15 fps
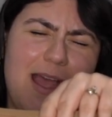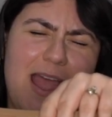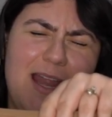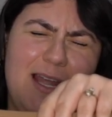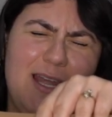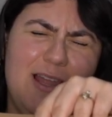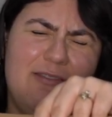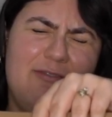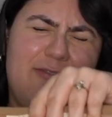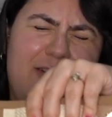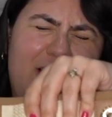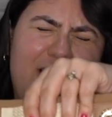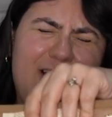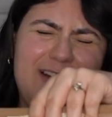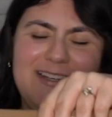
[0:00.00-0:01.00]
I love her.
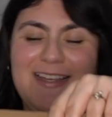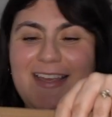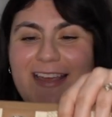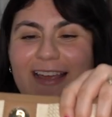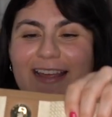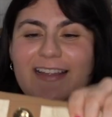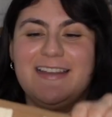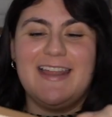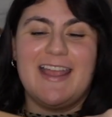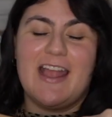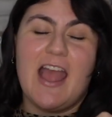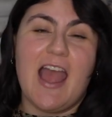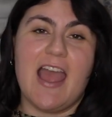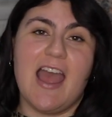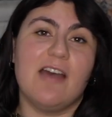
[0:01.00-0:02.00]

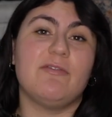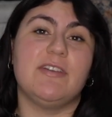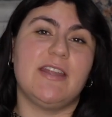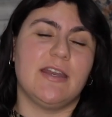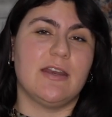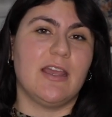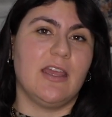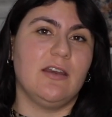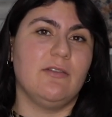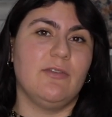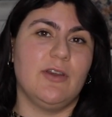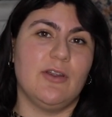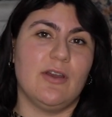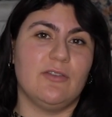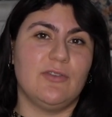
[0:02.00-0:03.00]
Like I have a dedicated
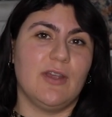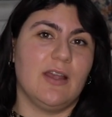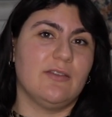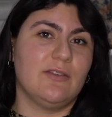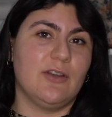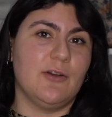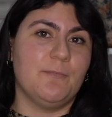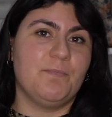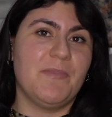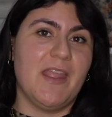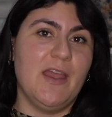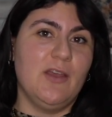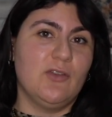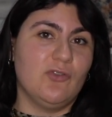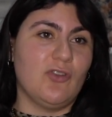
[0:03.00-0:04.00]
video, as you guys know.
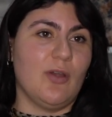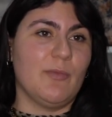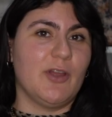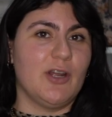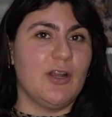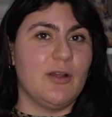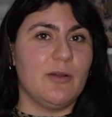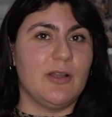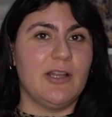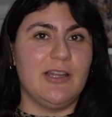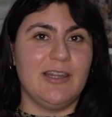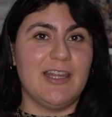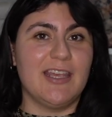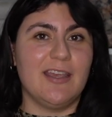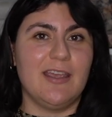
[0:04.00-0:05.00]
So I'm gonna
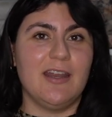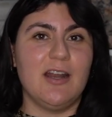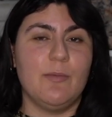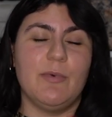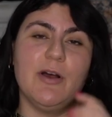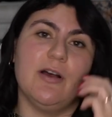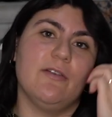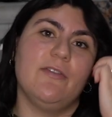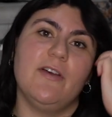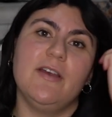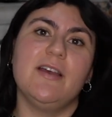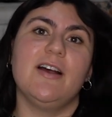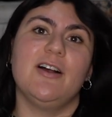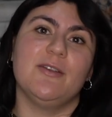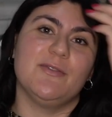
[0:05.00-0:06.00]
link it above
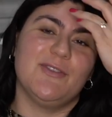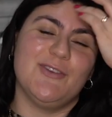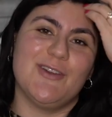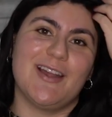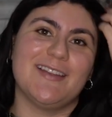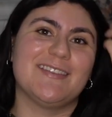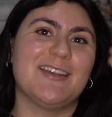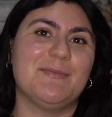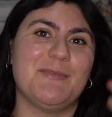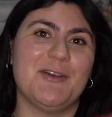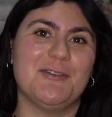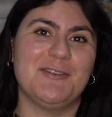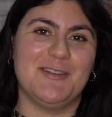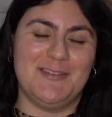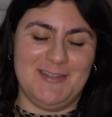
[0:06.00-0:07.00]
um, so you guys can be
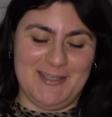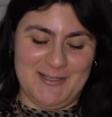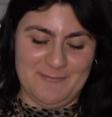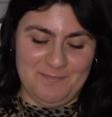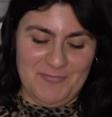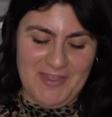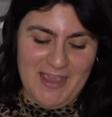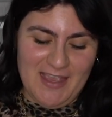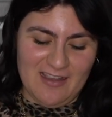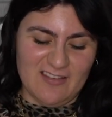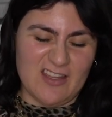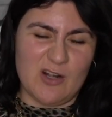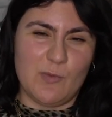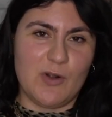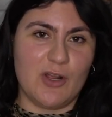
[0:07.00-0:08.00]
able to see it. Cause
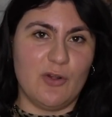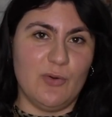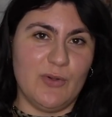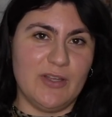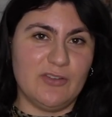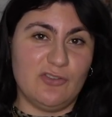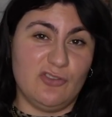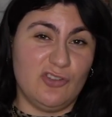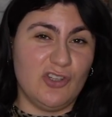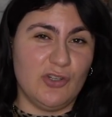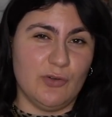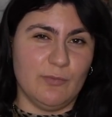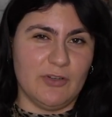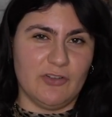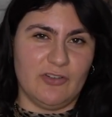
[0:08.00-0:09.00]
I don't wanna go in
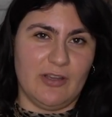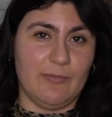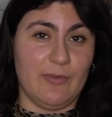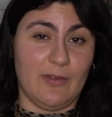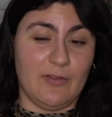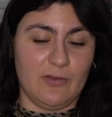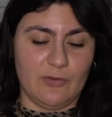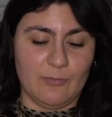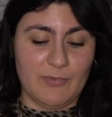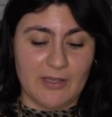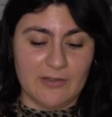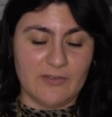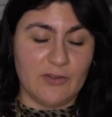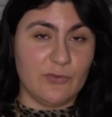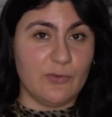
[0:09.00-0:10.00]
too much depth in this one
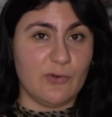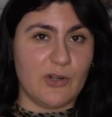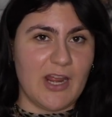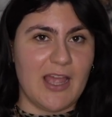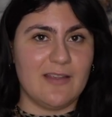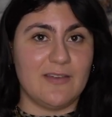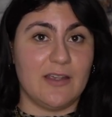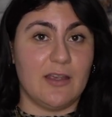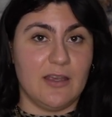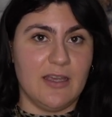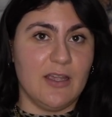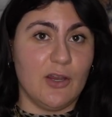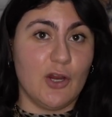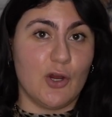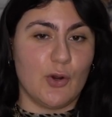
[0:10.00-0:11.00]
because this one already has like
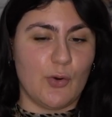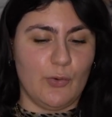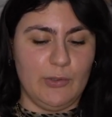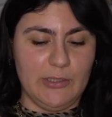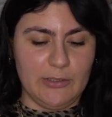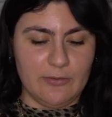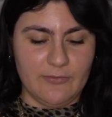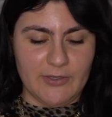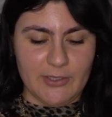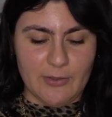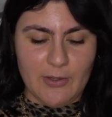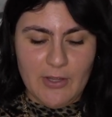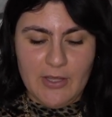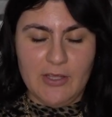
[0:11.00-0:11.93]
her own little video.